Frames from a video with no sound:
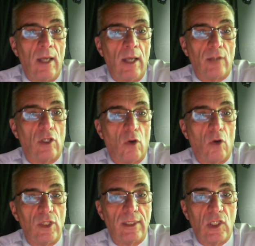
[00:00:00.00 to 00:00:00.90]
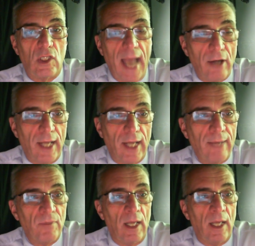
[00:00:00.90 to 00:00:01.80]
it goes into Saturday,
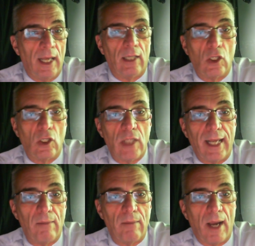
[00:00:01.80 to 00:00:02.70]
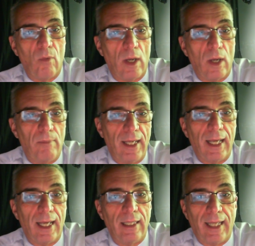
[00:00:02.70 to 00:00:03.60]
it looks like it might want to be
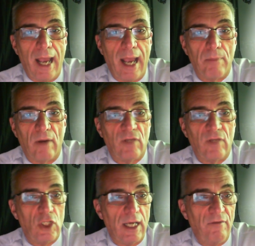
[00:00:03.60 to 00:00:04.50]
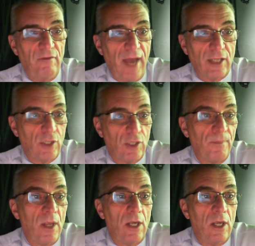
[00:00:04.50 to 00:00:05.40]
in the camp of the G F S.
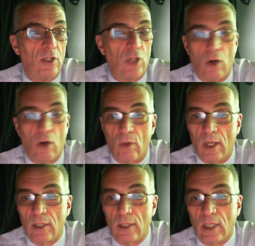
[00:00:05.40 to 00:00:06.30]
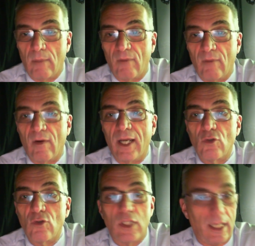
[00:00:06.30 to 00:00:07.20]
So uh, it's going to be very
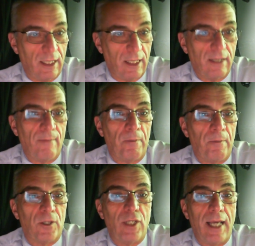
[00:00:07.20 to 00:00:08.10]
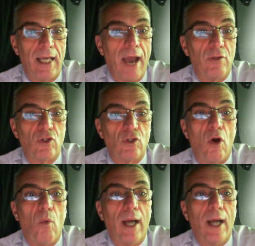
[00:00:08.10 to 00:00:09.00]
interesting to see how this all
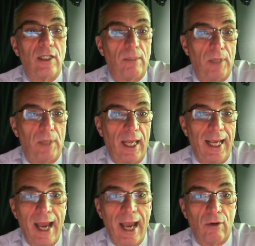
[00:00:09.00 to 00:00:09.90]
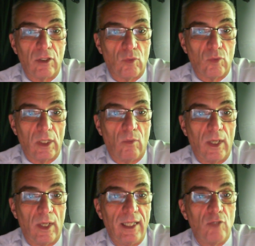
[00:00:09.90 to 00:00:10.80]
winds up playing out, because uh, one
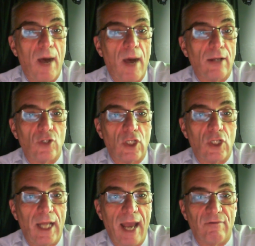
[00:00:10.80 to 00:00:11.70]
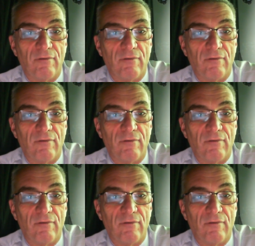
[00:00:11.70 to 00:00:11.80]
of these models is going to have,